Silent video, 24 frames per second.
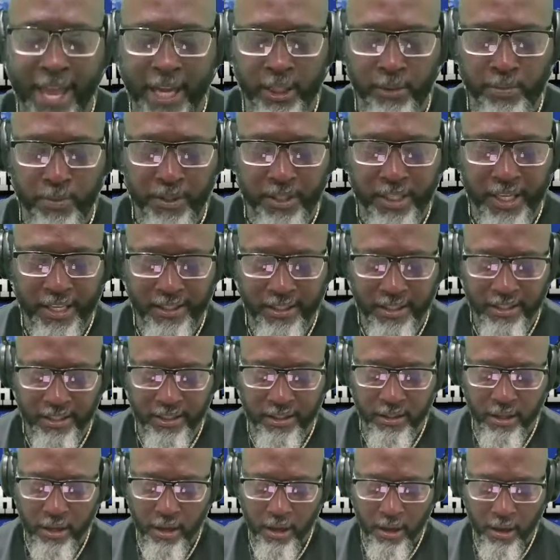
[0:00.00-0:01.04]

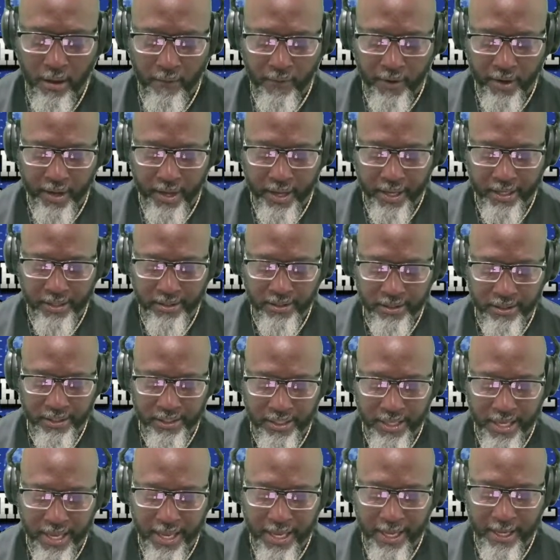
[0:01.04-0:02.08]
expectations for us to
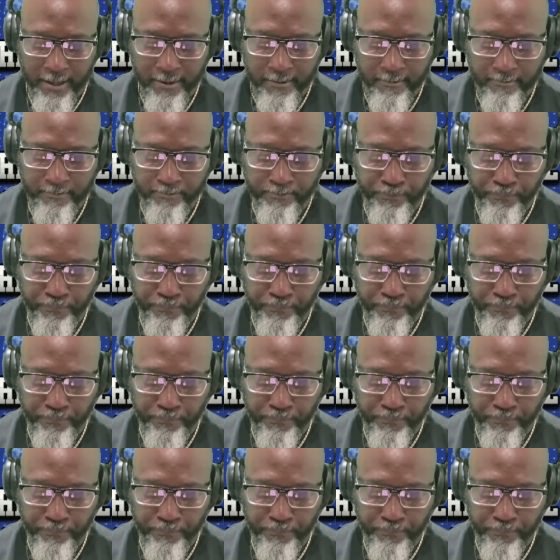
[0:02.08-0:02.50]
say?